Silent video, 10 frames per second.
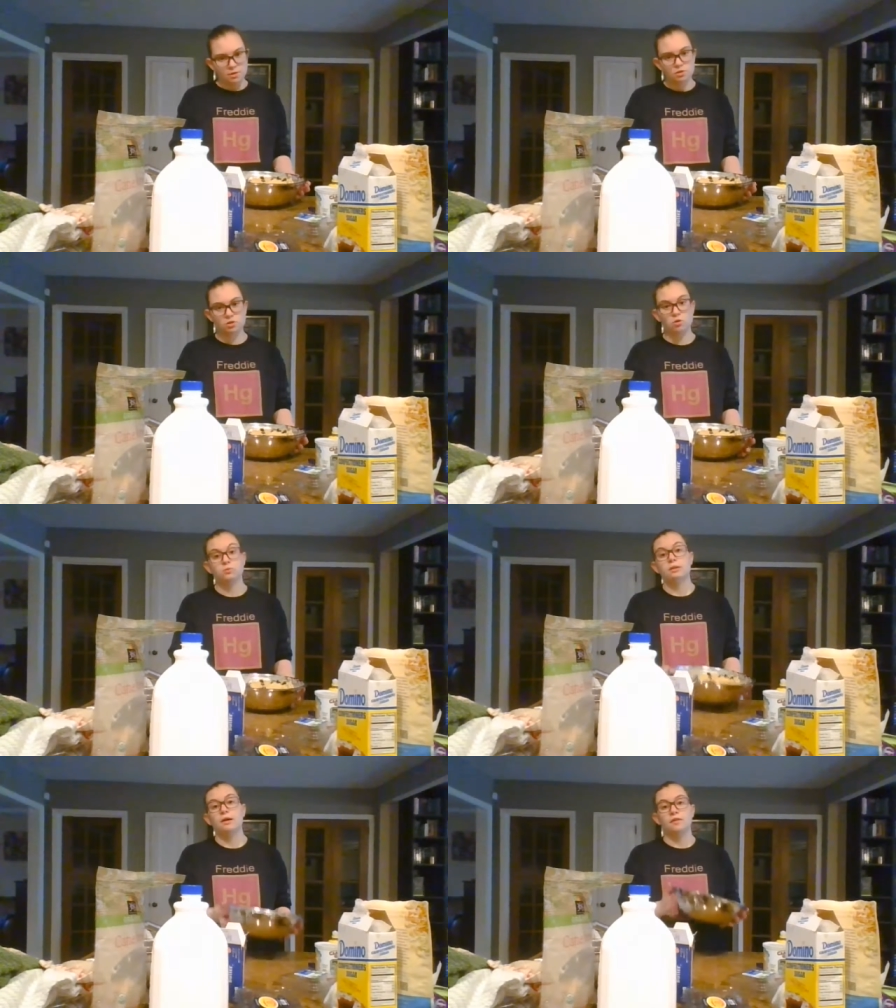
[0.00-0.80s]
So
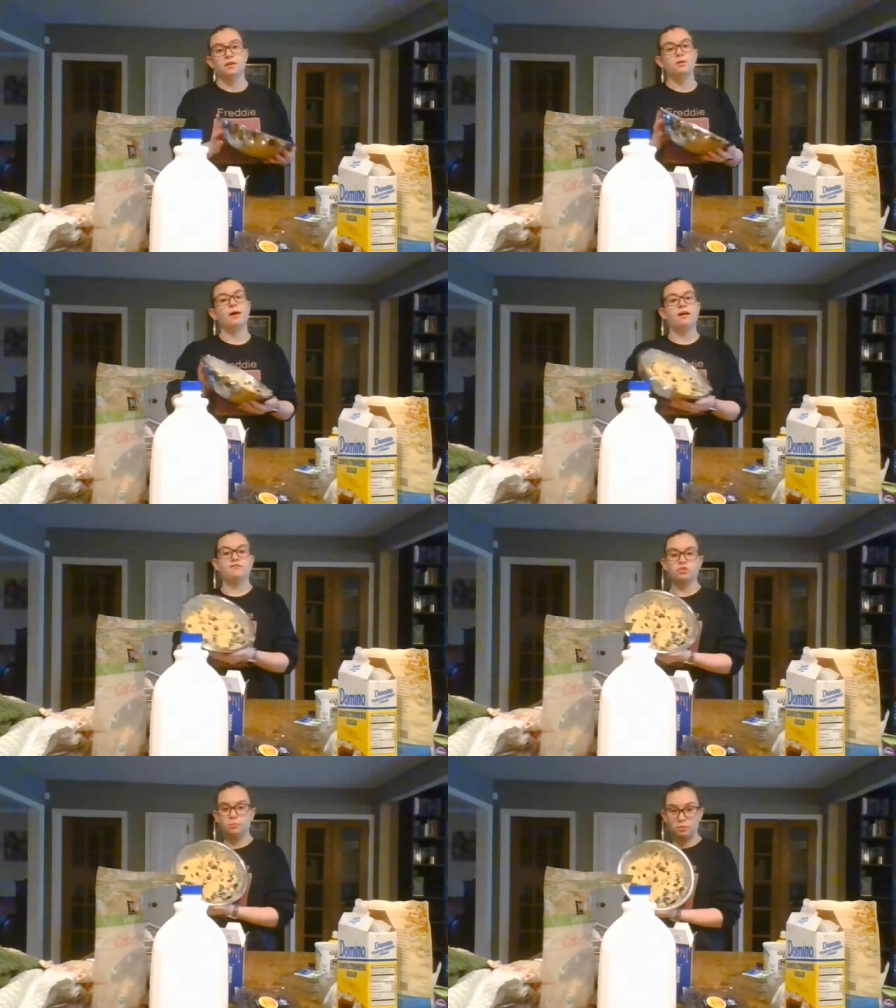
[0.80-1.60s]
now that you
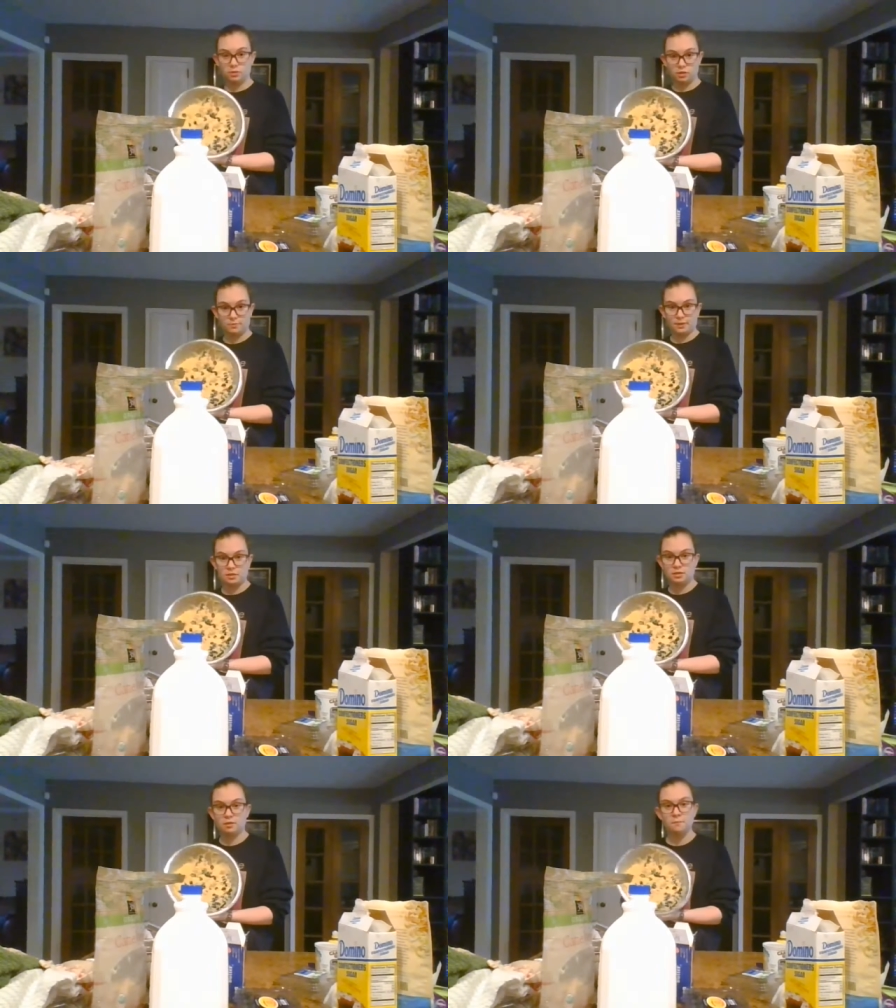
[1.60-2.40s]
have your blueberries
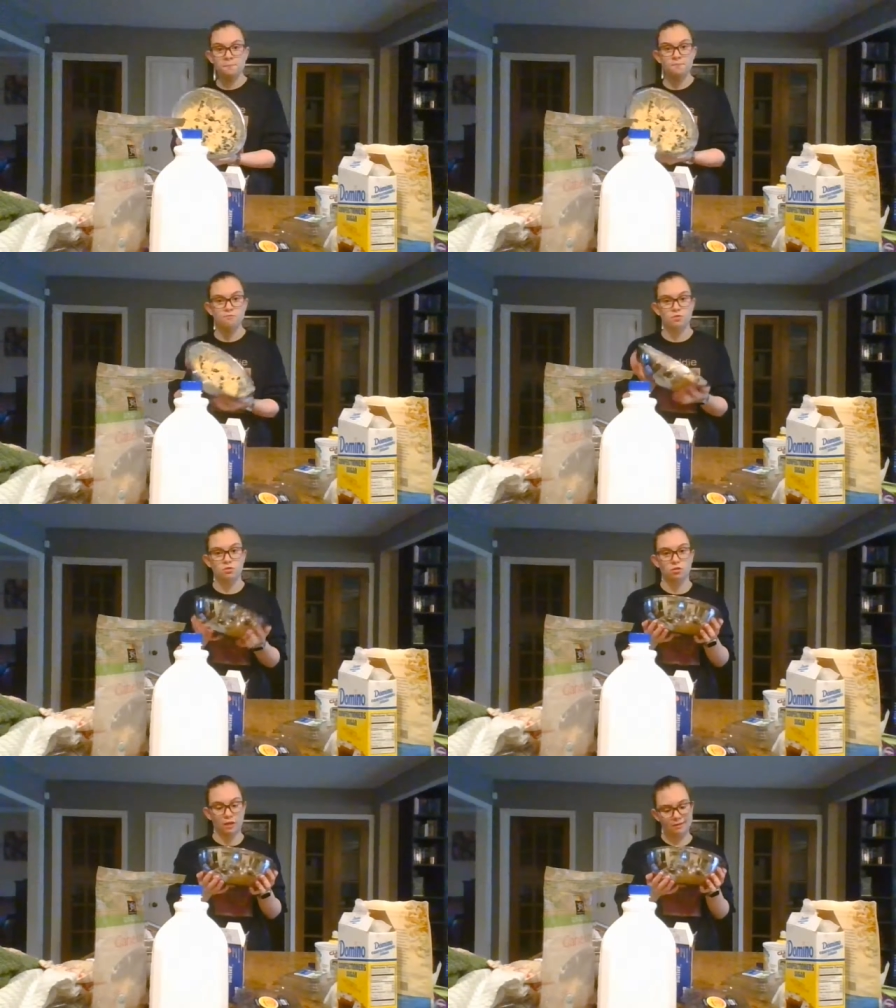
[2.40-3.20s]
mixed in,
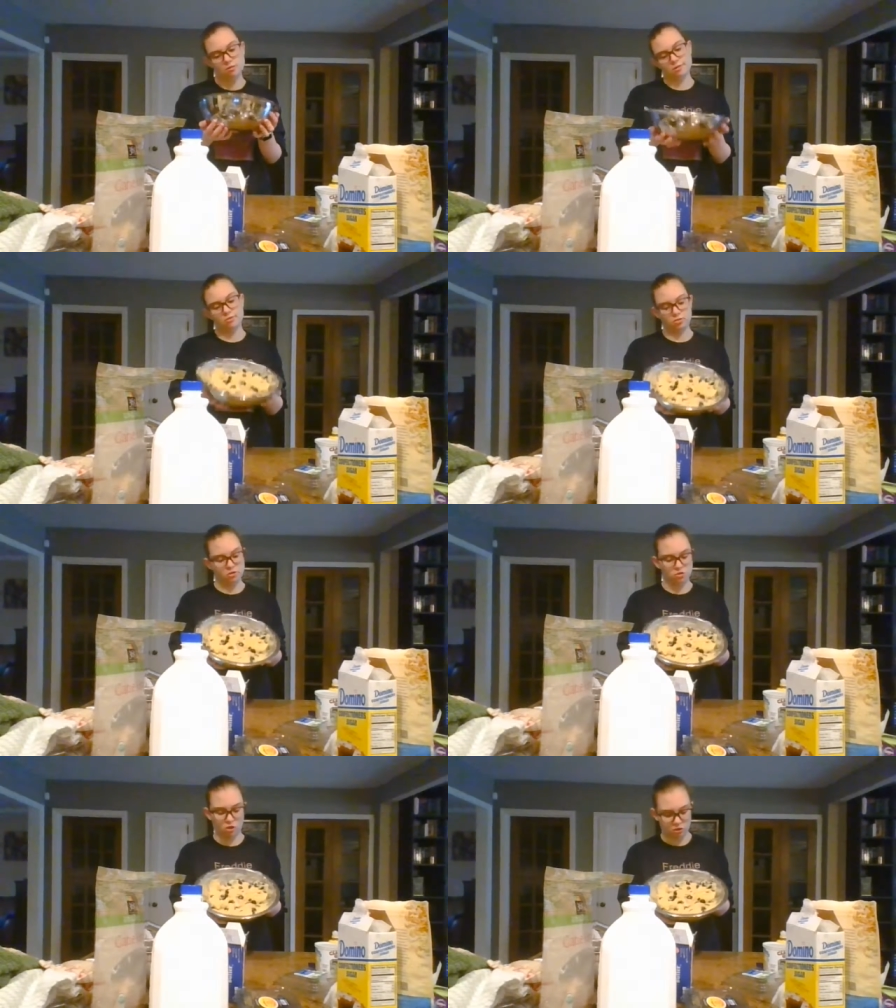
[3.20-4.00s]
I know they look
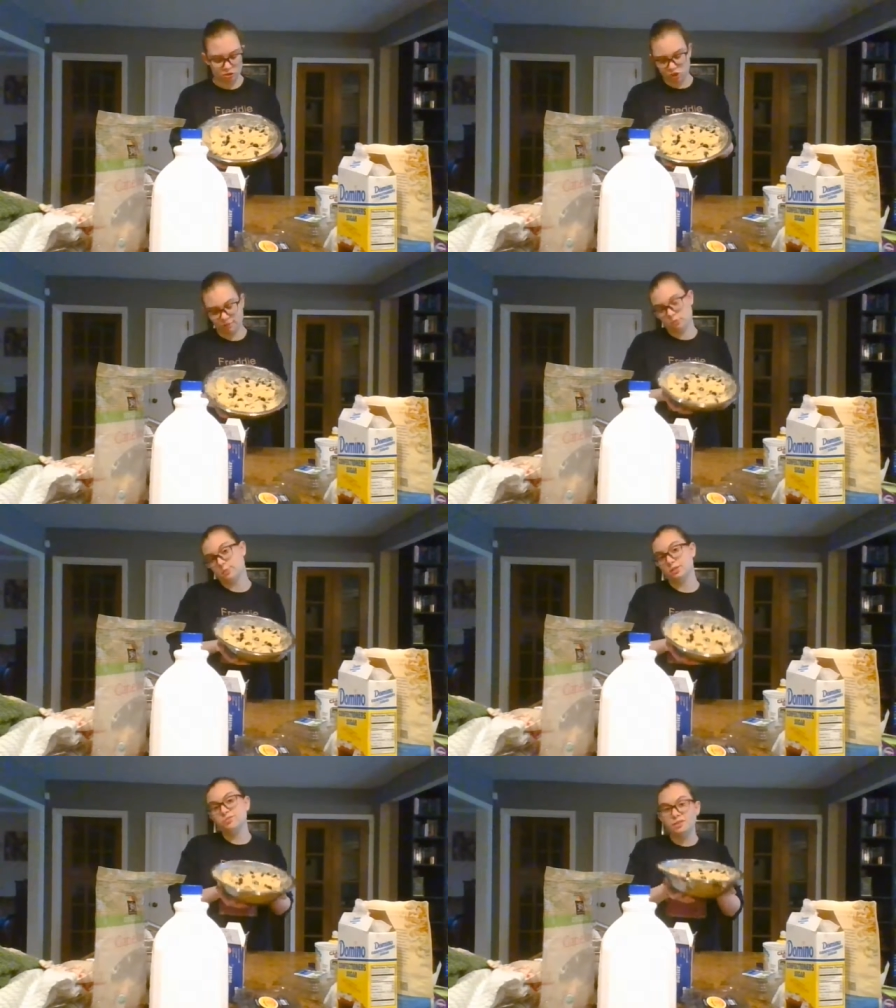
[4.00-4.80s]
like chocolate chips,
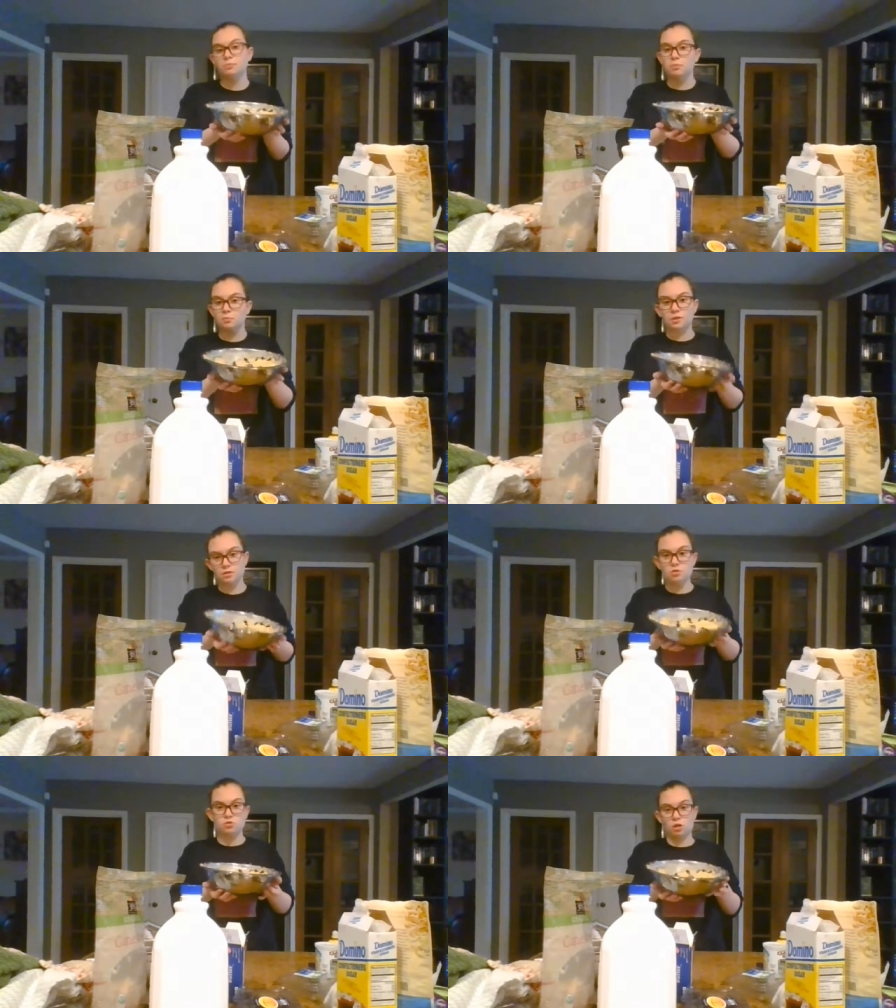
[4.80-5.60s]
but they're really
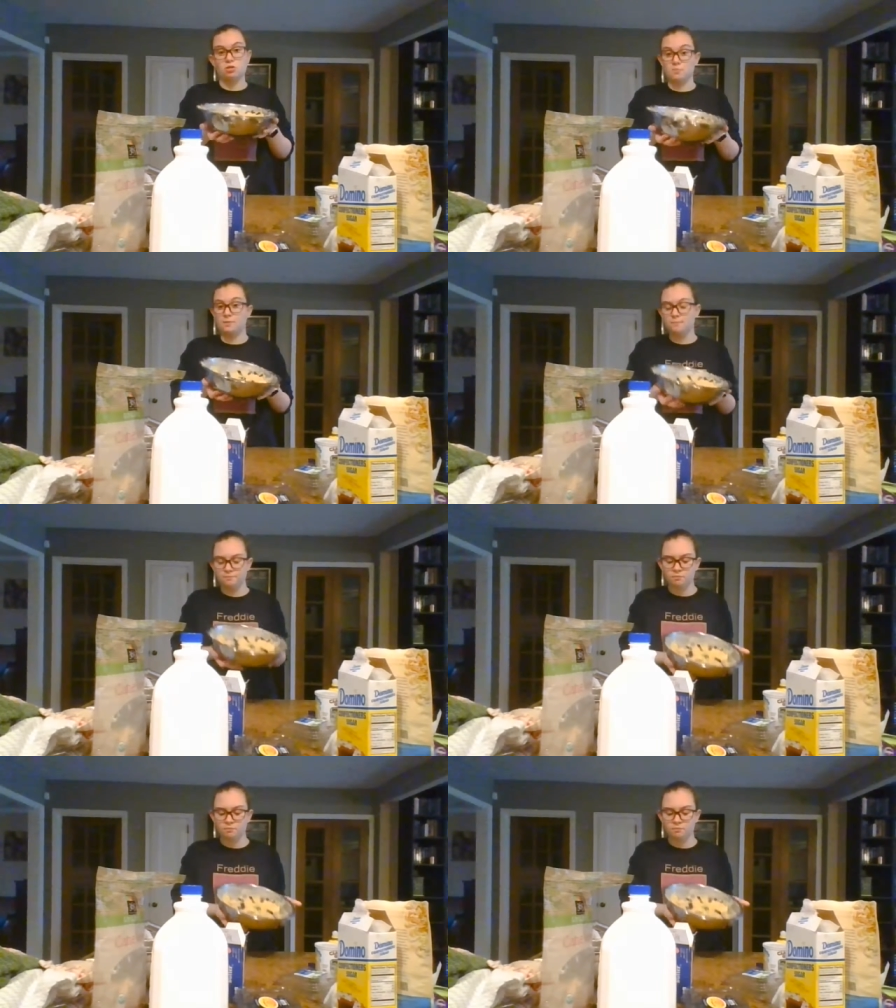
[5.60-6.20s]
blueberries, trust me.